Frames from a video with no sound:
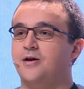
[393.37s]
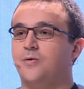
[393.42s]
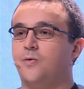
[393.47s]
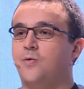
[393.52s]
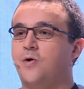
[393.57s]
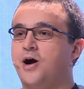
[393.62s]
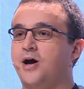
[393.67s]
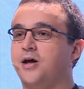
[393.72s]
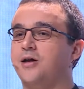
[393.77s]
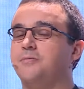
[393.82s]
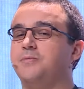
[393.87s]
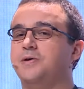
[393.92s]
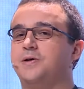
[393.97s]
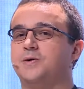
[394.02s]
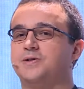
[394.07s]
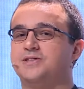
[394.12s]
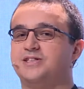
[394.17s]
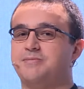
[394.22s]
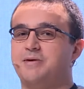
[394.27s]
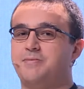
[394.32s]
Why?
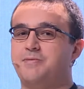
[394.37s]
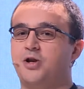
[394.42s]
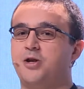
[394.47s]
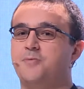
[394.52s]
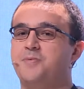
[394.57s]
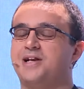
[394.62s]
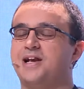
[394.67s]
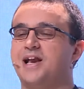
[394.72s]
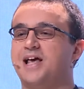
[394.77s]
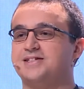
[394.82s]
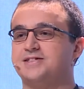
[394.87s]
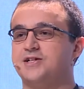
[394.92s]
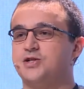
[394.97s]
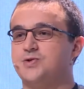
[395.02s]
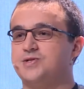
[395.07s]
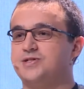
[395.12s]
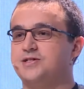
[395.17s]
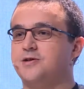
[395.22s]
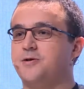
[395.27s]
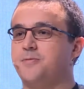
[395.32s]
Because they may be a little bit less
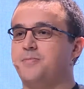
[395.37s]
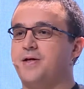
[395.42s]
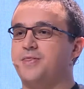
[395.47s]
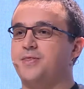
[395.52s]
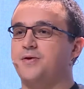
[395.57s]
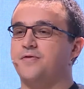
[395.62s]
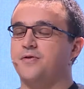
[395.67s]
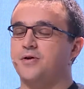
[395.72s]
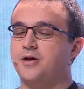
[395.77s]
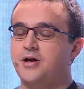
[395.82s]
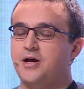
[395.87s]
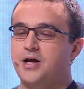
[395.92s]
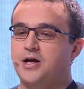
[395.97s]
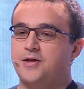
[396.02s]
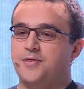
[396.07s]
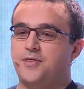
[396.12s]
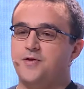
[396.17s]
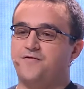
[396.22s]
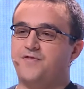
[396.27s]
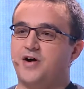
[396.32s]
interesting about the
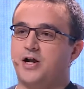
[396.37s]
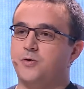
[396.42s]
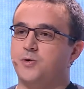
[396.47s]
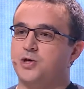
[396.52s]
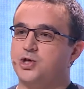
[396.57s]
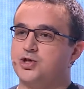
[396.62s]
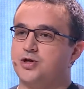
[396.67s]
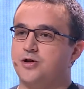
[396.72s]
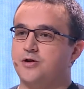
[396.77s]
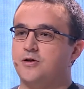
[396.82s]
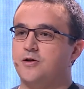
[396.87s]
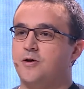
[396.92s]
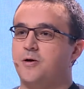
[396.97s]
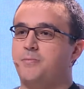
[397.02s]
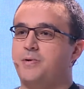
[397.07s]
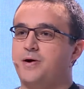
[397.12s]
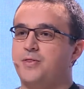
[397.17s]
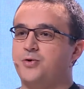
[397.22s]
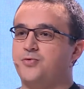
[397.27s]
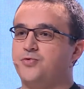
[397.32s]
valuation,
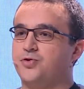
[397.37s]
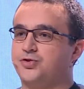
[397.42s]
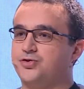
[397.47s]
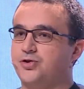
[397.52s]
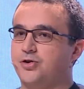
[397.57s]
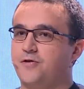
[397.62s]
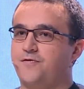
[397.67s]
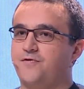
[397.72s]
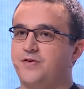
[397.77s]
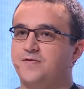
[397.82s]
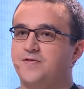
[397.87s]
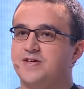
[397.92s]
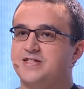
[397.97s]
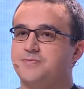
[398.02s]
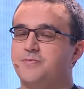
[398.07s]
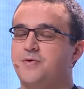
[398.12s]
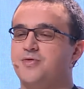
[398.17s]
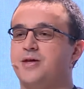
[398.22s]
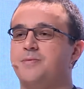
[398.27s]
about the return of investment.